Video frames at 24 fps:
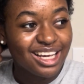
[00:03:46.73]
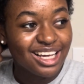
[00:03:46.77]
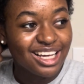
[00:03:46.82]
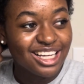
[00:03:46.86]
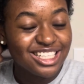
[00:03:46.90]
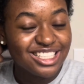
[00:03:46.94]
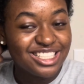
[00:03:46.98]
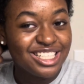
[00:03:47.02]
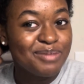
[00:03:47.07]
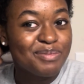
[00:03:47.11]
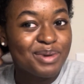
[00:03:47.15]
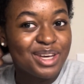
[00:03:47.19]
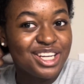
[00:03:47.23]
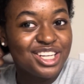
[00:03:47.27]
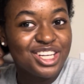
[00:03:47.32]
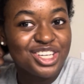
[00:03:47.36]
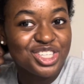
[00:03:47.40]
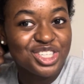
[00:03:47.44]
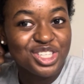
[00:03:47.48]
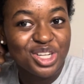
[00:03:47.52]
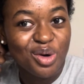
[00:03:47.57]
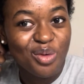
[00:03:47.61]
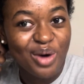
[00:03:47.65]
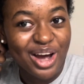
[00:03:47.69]
deep
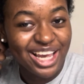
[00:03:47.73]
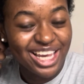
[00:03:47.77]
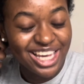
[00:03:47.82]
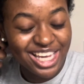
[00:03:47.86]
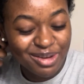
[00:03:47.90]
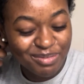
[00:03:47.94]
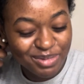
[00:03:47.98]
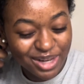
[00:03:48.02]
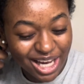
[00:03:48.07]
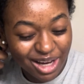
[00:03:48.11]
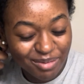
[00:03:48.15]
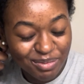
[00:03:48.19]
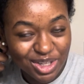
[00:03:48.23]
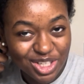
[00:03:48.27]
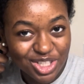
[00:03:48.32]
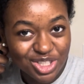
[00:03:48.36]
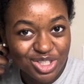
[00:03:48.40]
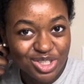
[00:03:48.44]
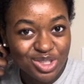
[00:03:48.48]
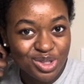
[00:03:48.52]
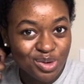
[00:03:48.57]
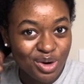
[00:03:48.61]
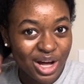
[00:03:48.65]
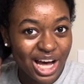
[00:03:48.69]
condition away heat damage.
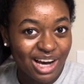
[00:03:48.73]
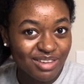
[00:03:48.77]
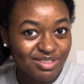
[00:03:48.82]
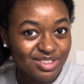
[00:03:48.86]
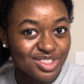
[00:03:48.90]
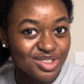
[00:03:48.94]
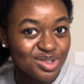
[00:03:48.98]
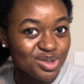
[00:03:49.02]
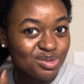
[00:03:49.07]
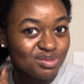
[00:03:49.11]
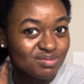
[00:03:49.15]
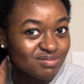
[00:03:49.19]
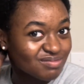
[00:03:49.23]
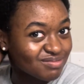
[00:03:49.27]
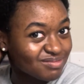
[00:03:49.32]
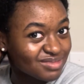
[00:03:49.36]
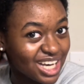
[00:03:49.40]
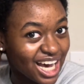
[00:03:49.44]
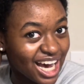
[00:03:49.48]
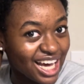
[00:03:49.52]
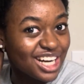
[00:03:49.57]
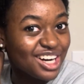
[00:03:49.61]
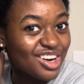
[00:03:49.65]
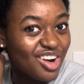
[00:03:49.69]
You have to
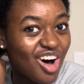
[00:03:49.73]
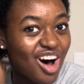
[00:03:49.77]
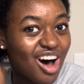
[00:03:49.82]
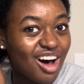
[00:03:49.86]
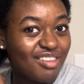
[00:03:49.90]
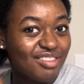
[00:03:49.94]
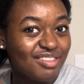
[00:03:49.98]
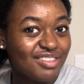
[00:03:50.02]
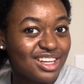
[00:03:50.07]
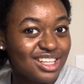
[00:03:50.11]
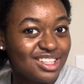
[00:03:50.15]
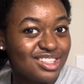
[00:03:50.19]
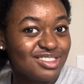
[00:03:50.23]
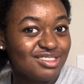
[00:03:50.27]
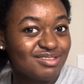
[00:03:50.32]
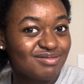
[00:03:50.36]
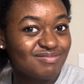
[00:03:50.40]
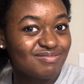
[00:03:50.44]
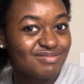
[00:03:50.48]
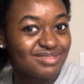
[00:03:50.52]
cut it off and